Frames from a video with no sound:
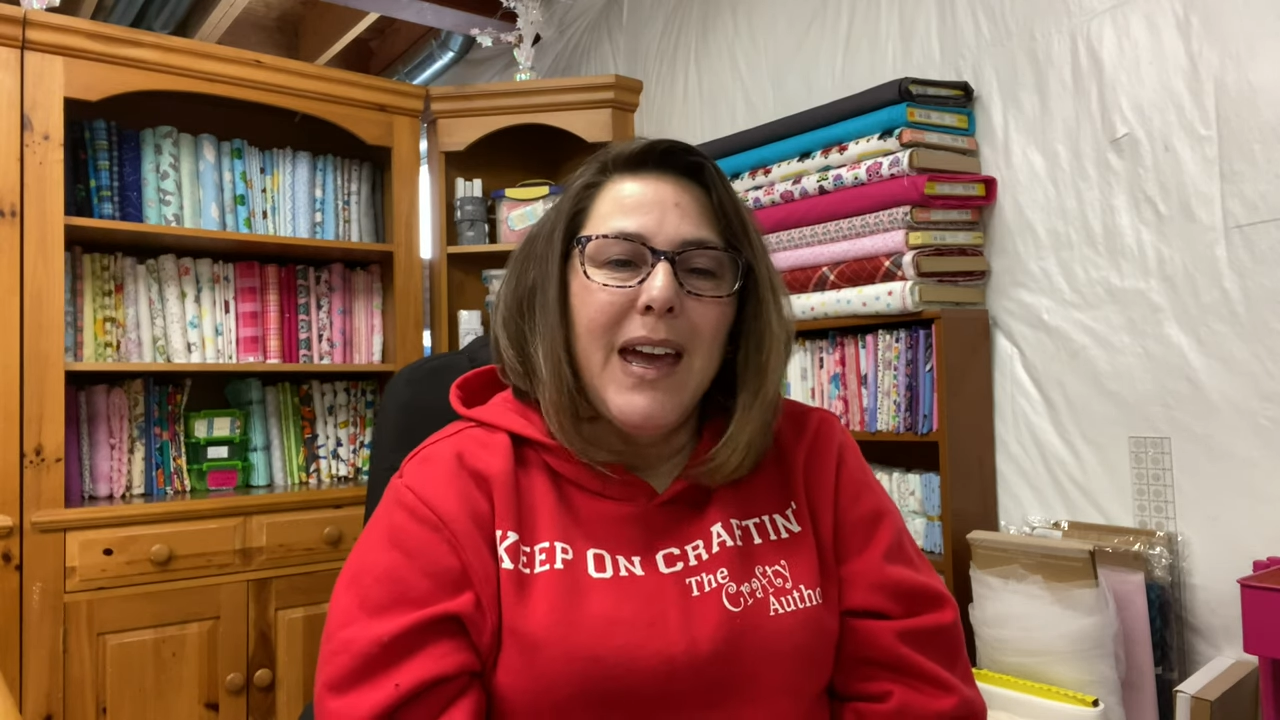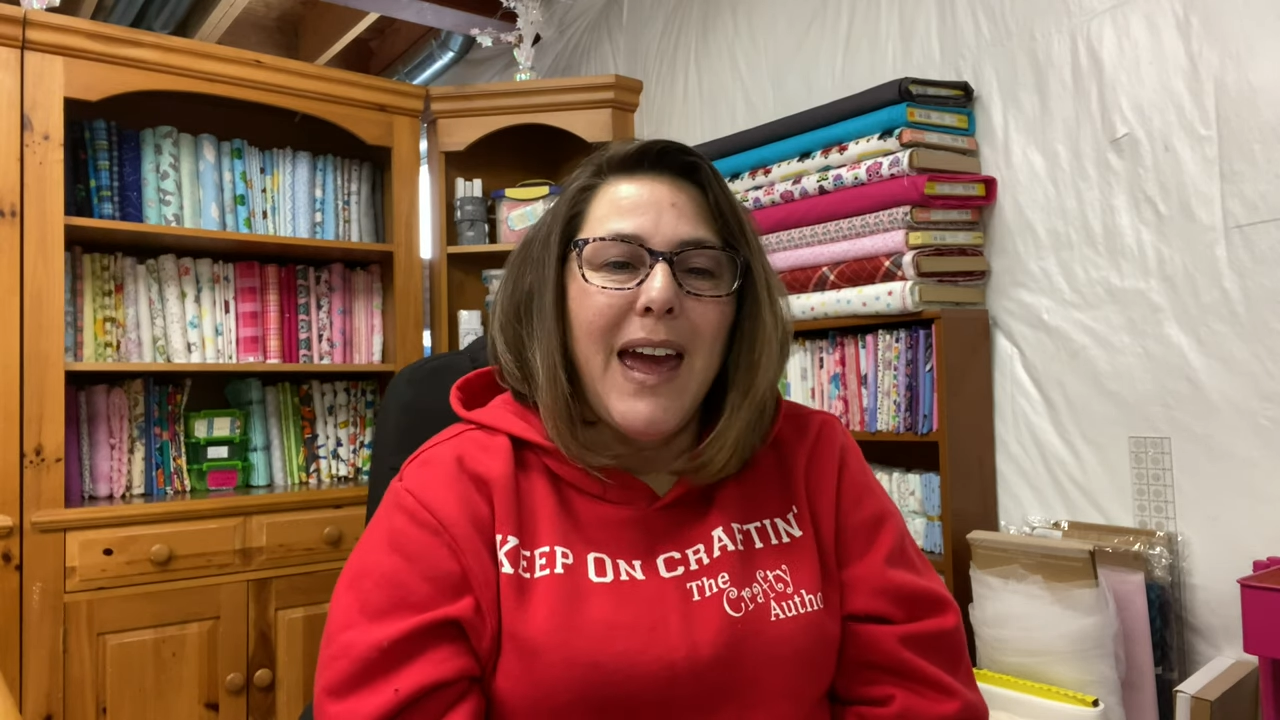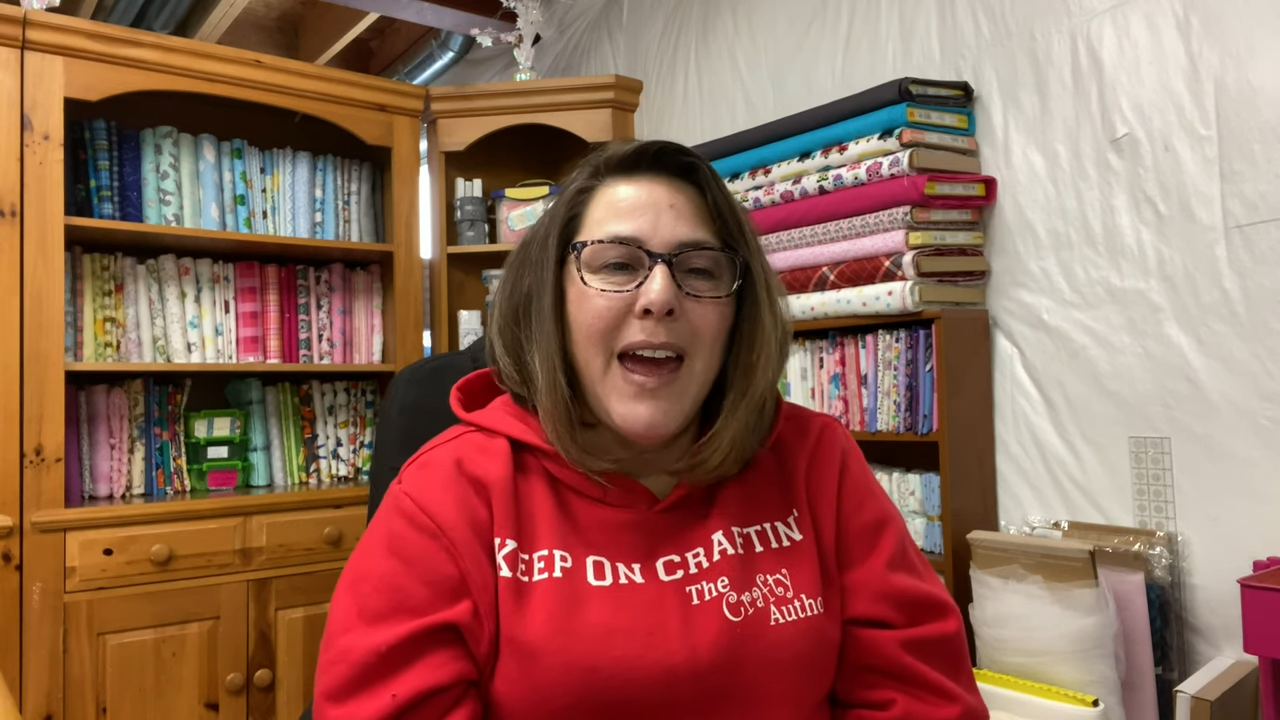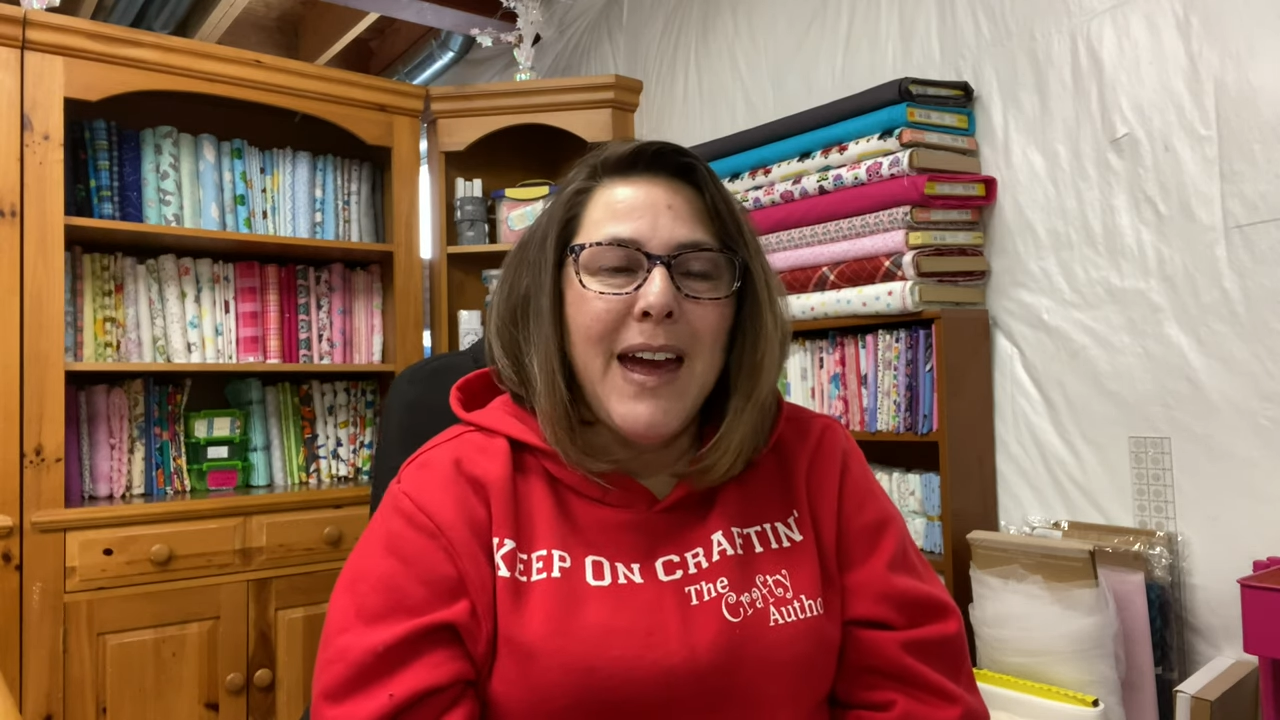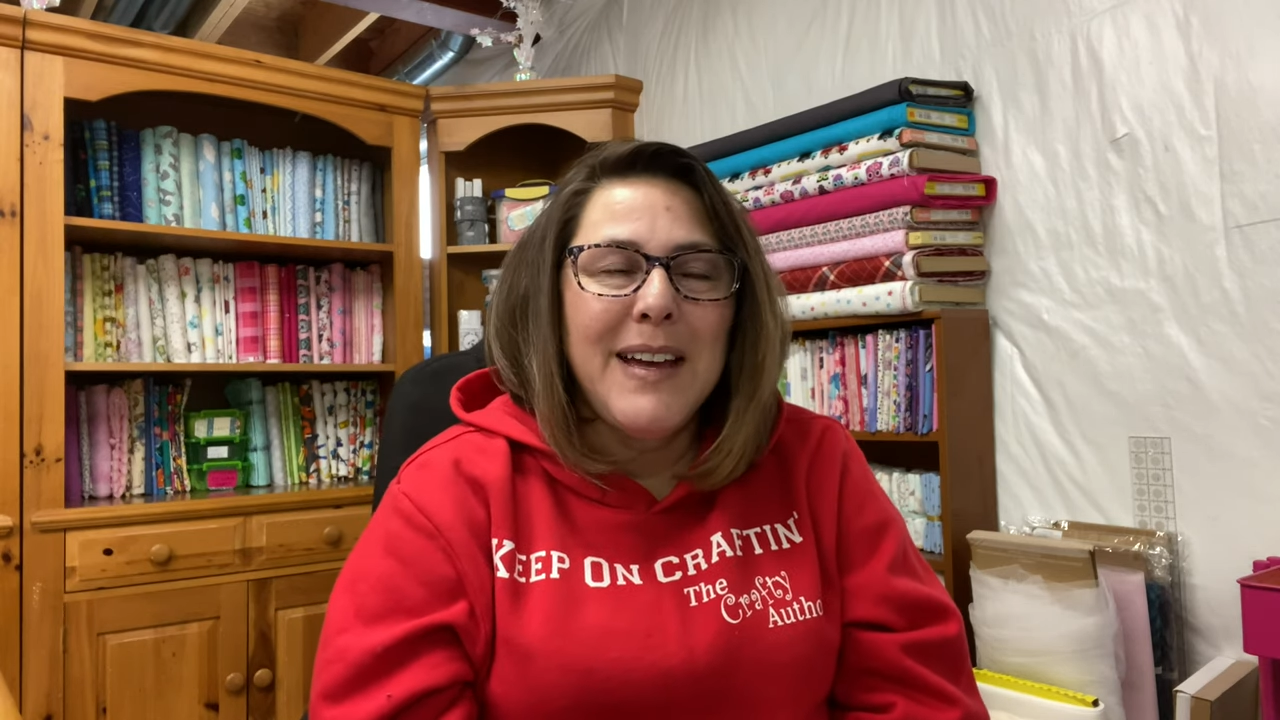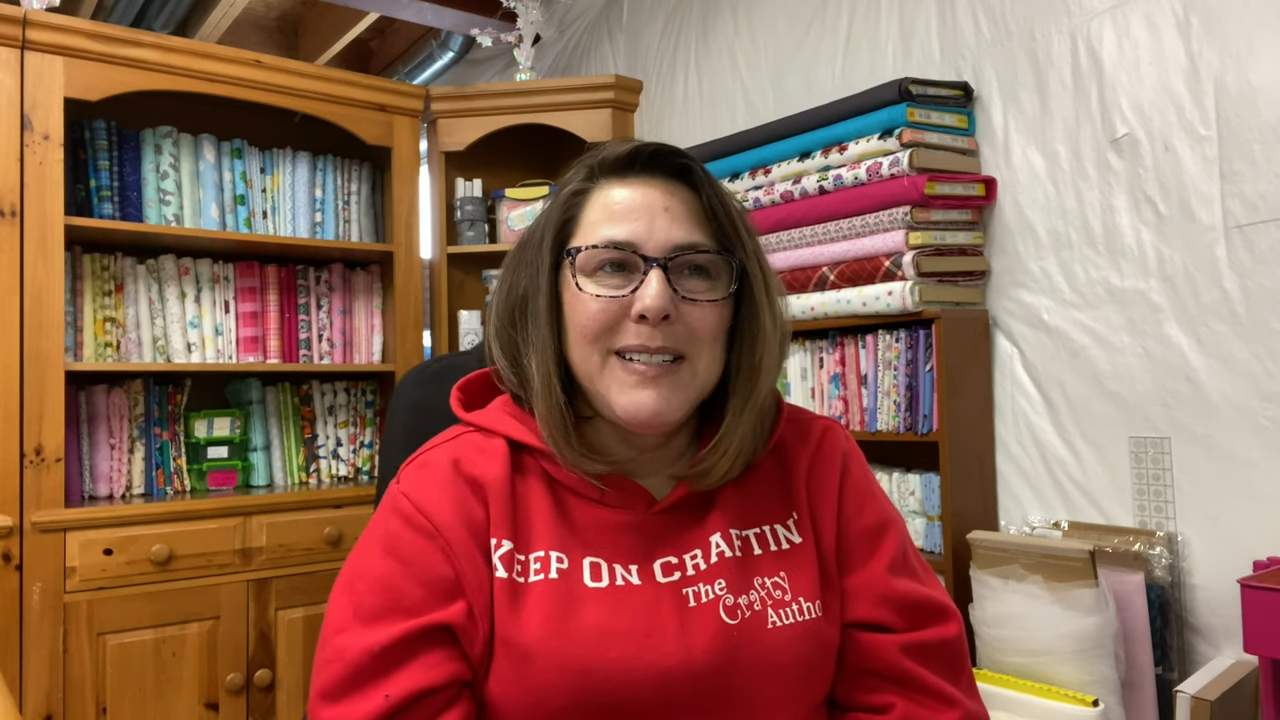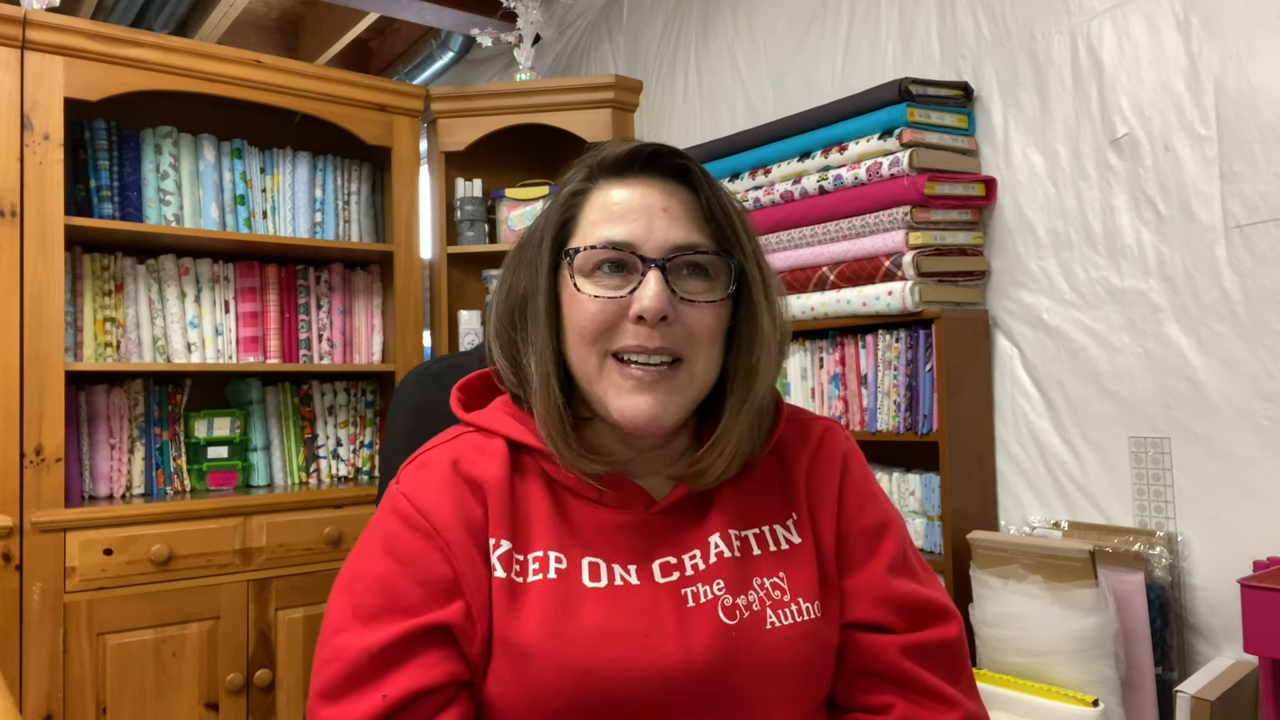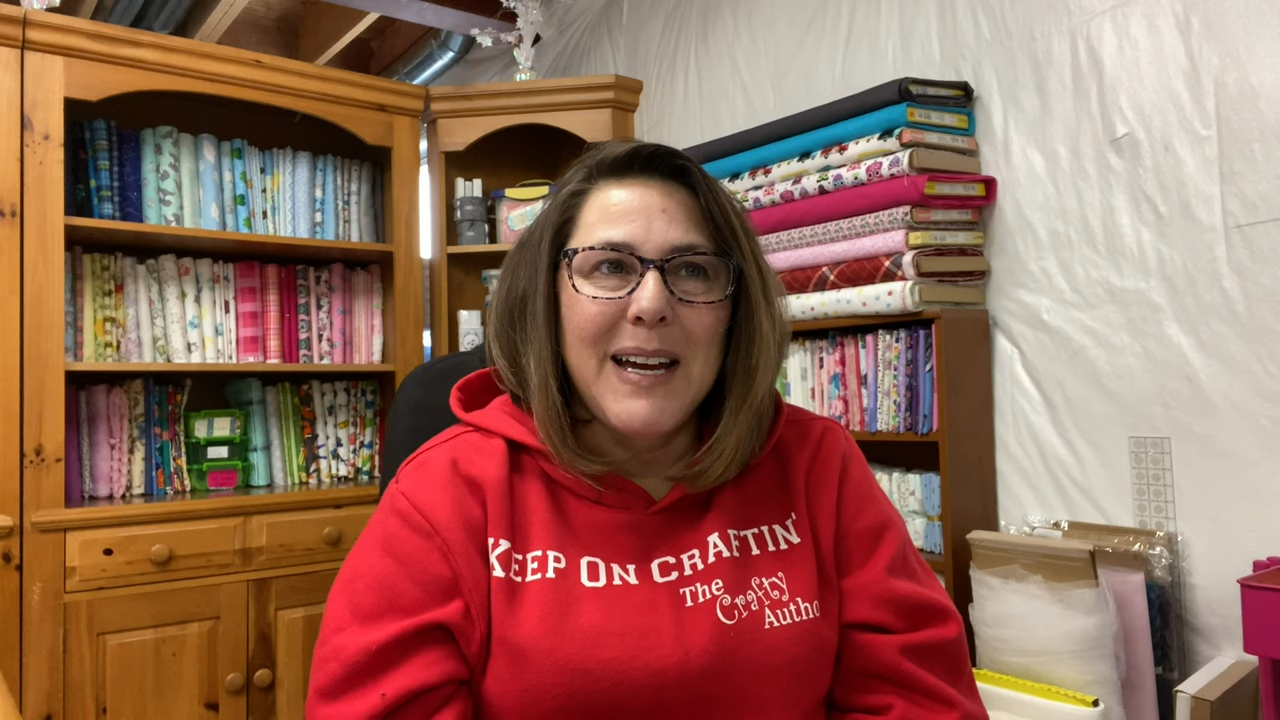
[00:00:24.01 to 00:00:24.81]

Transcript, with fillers: And